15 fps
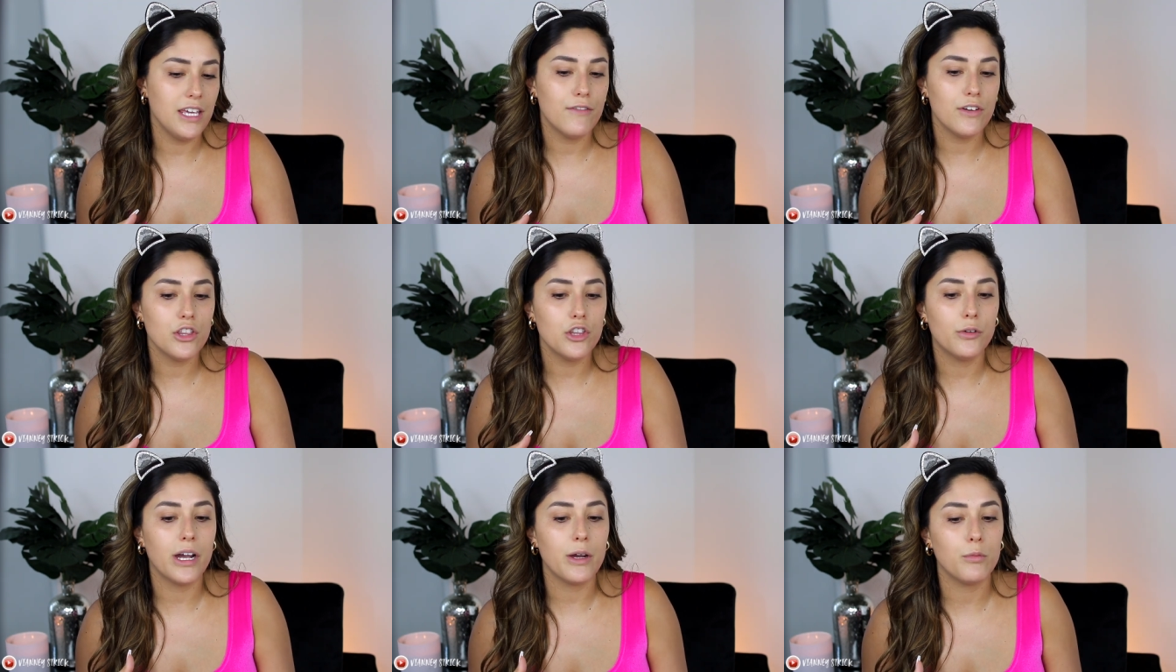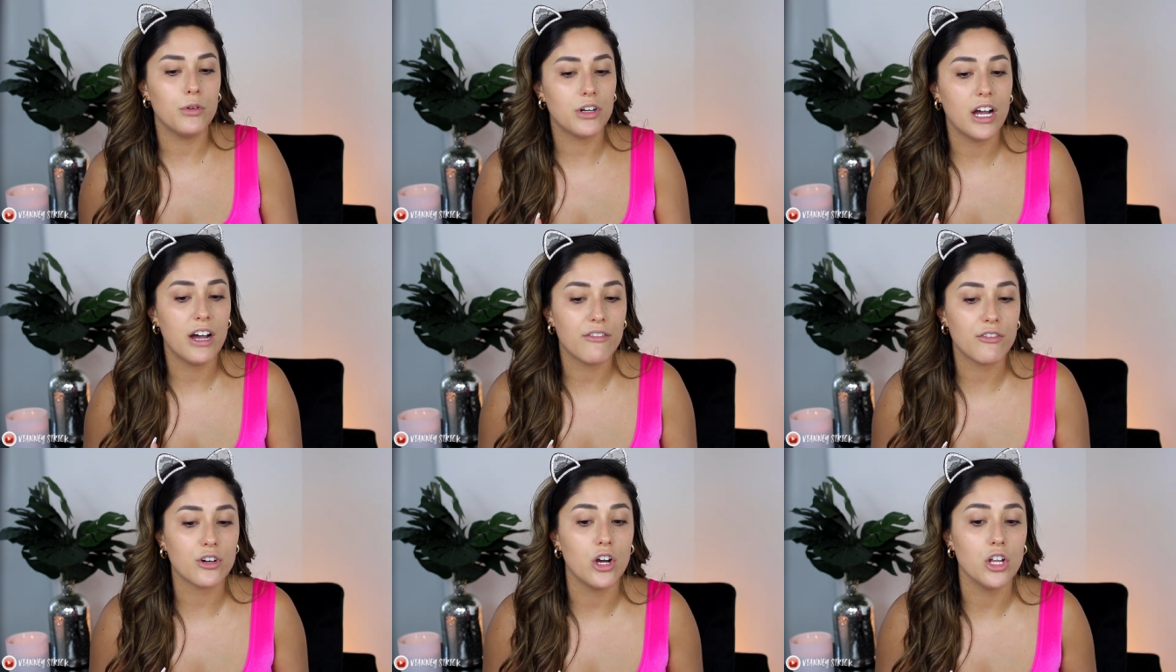Even though I will
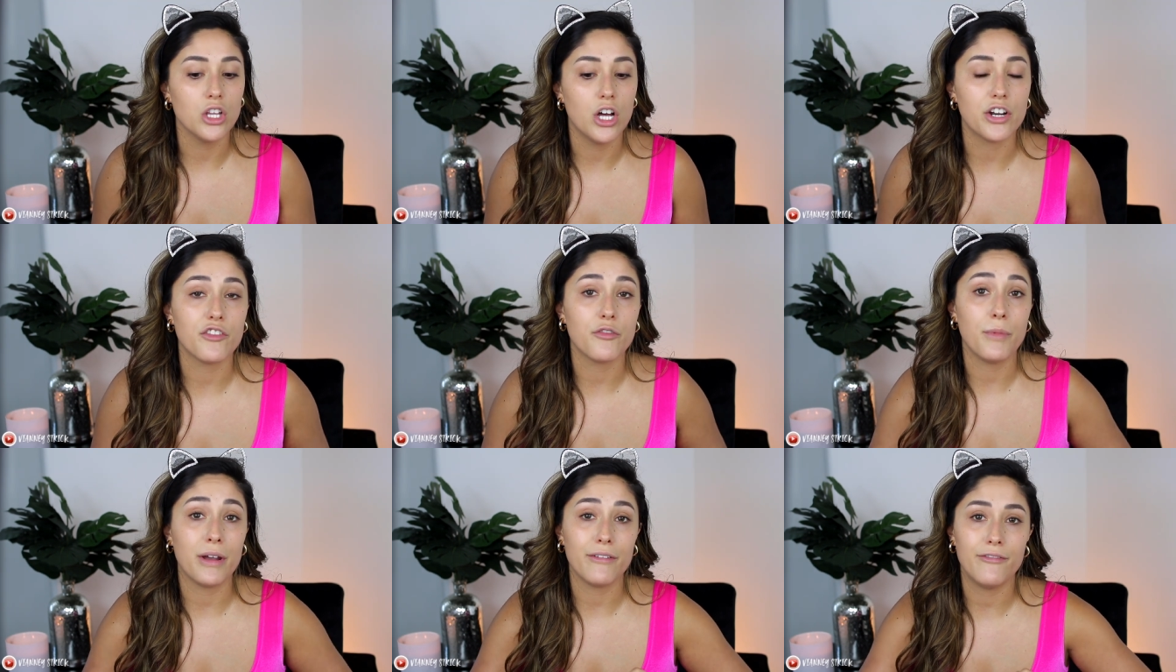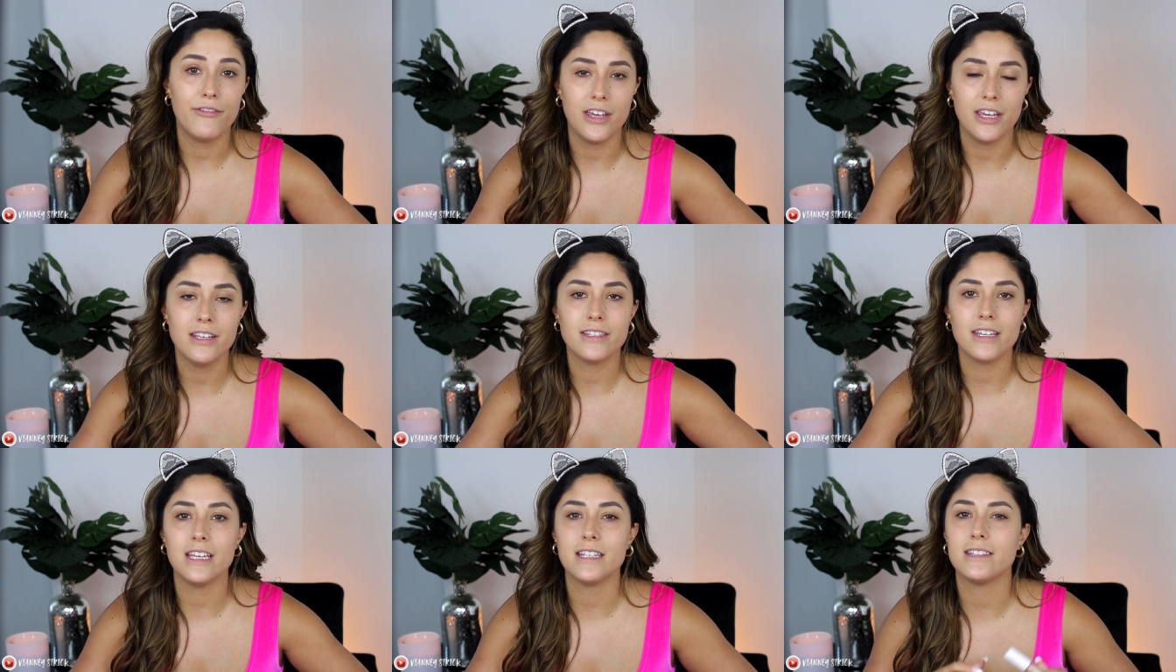cover a lot of my
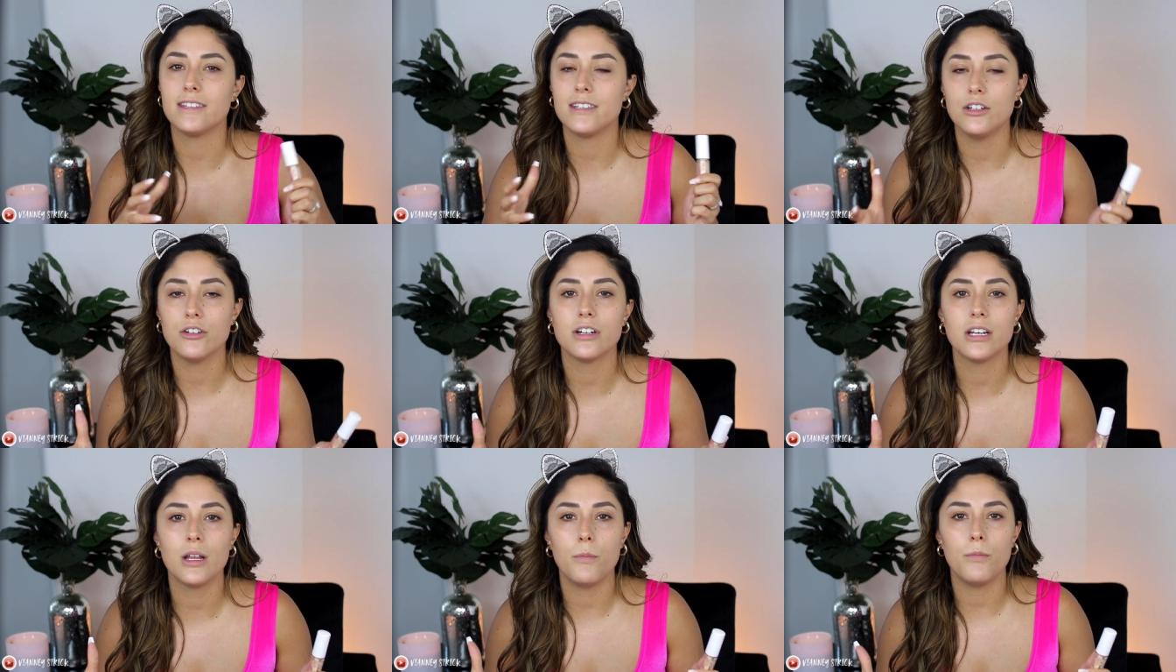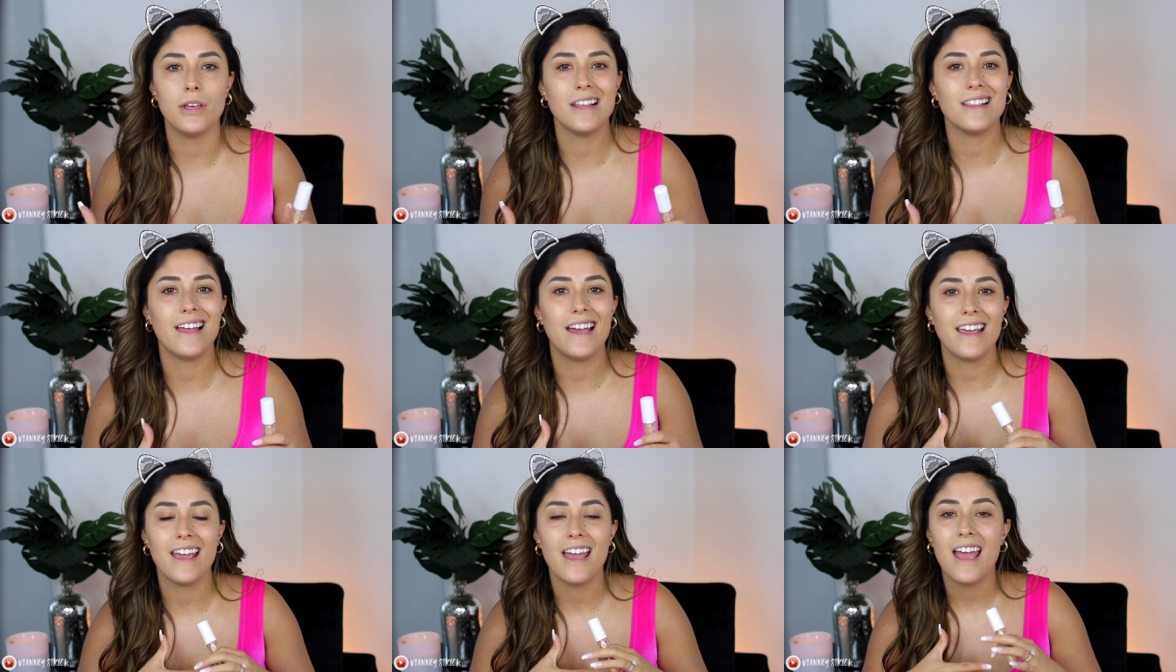face, it's still gonna be
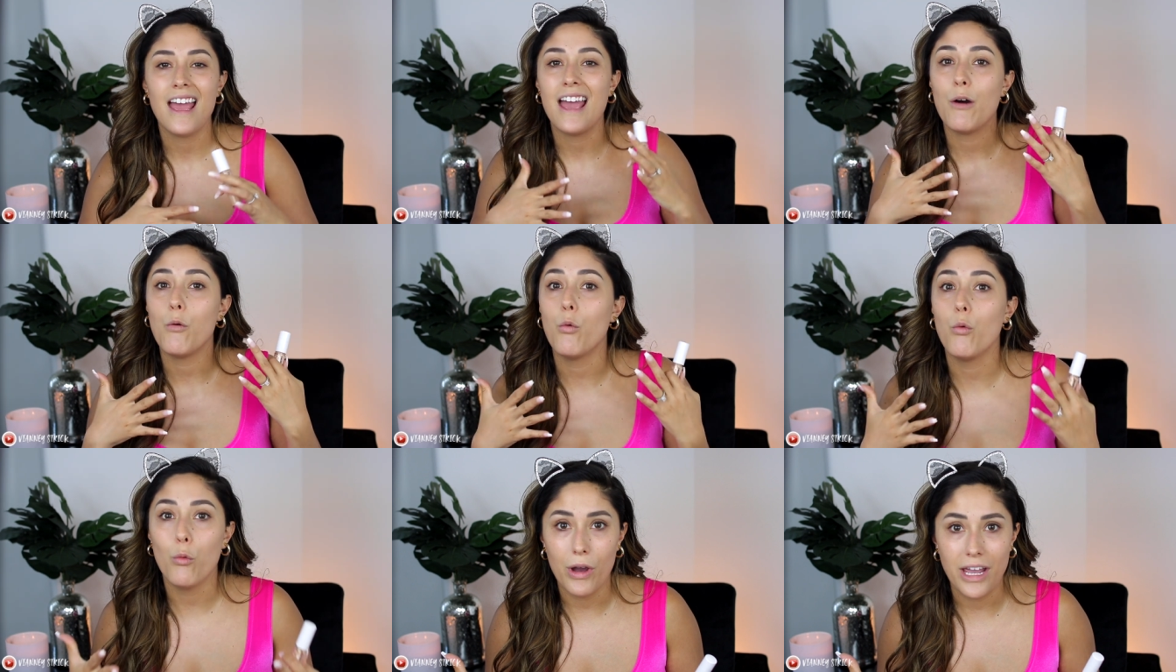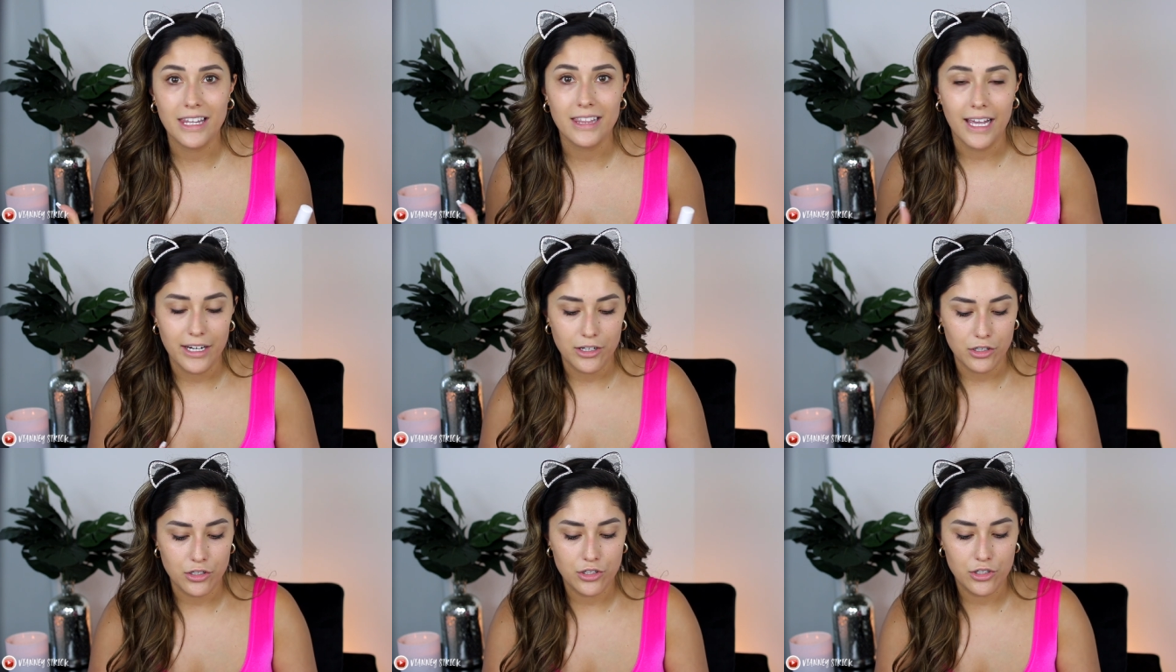like way
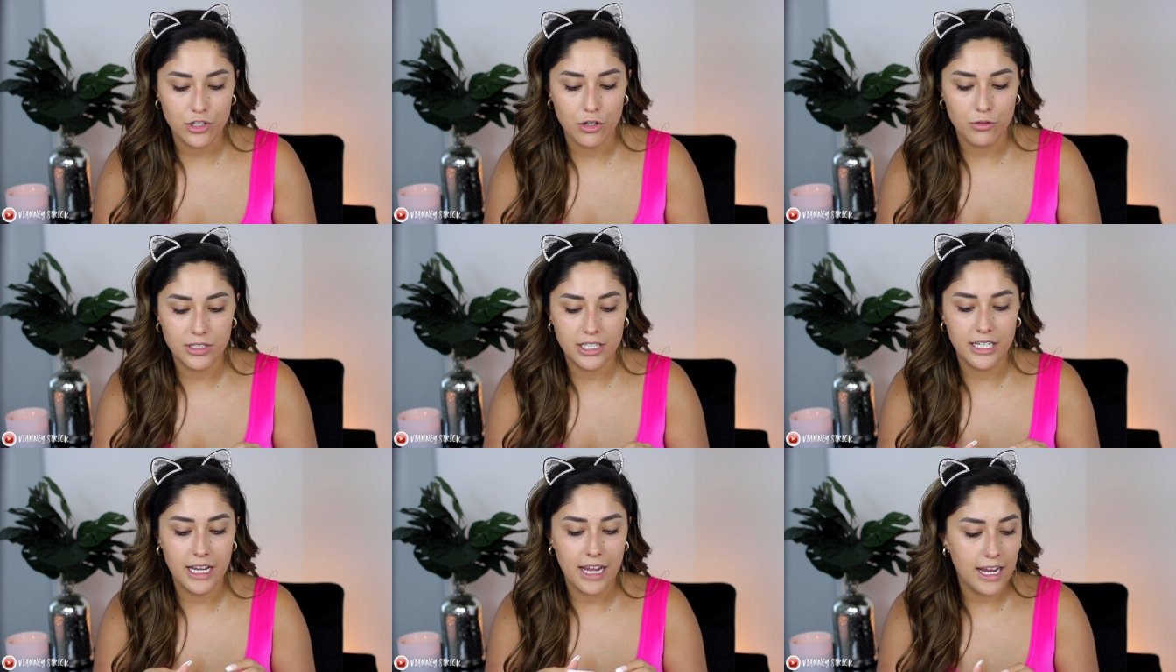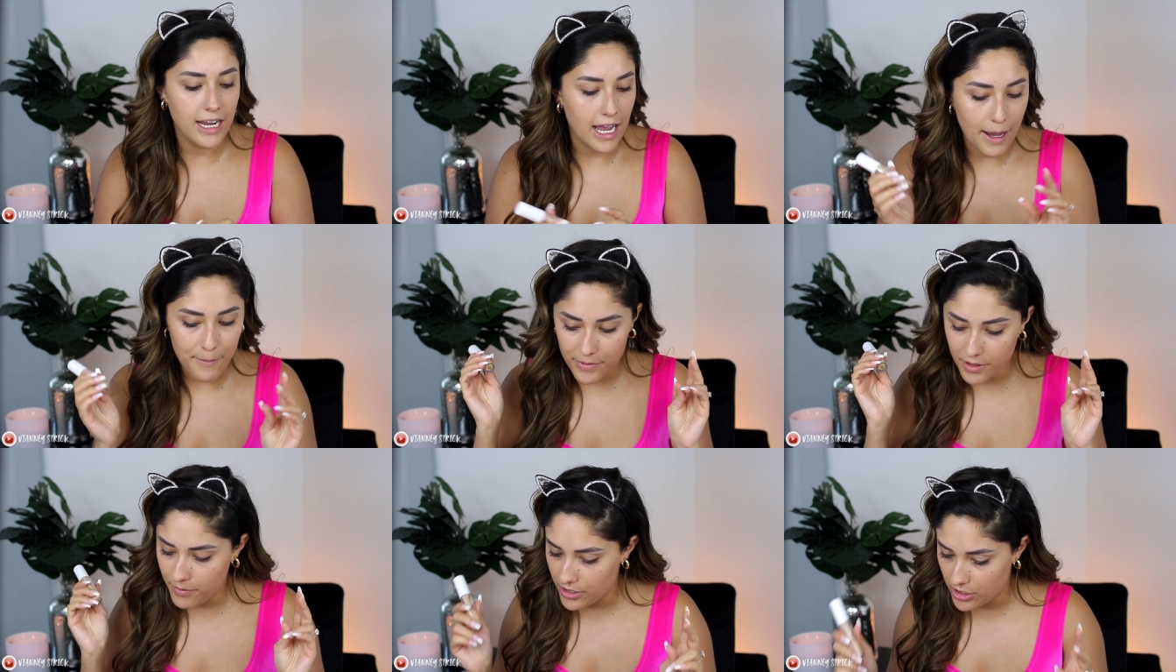lighter. So today I'm
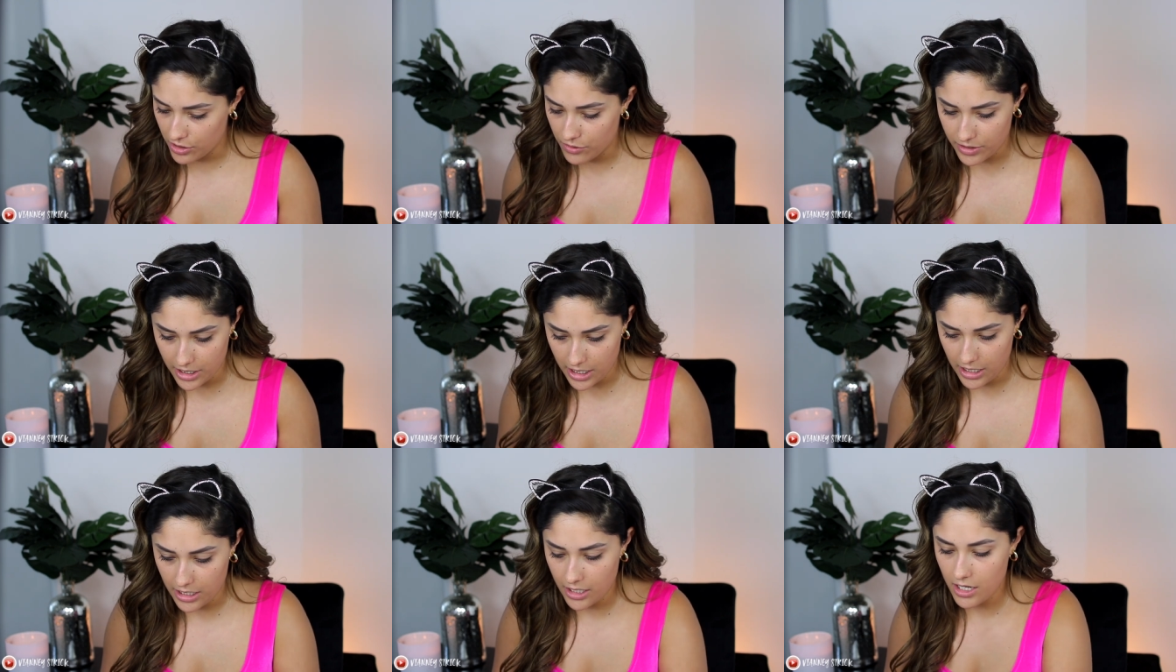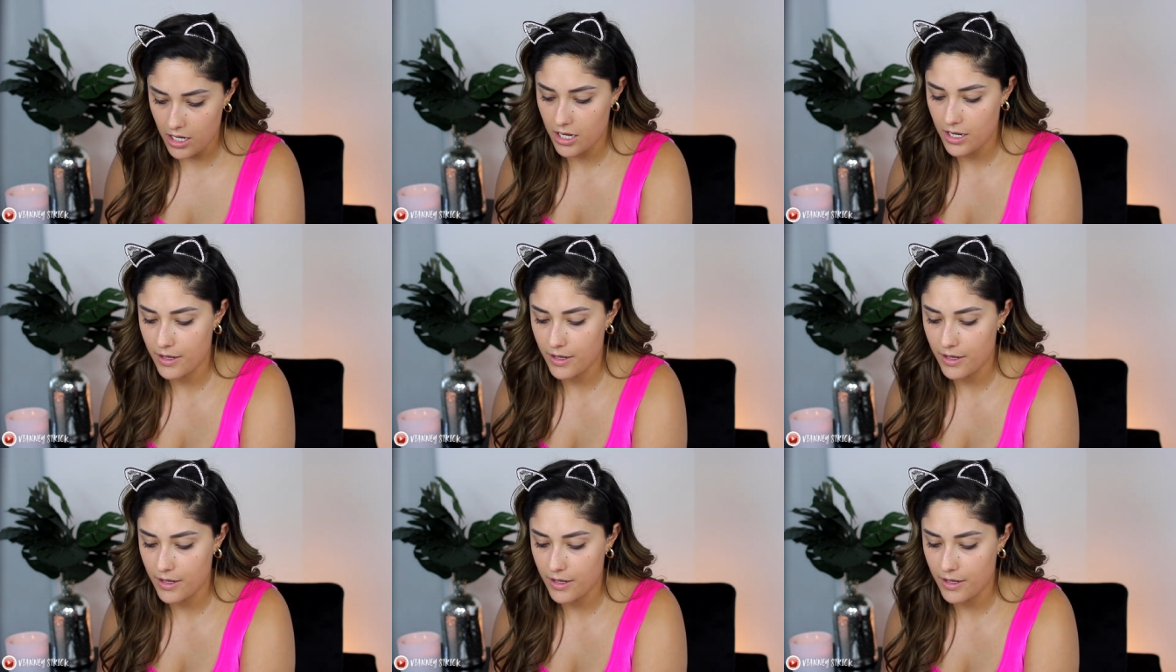gonna be using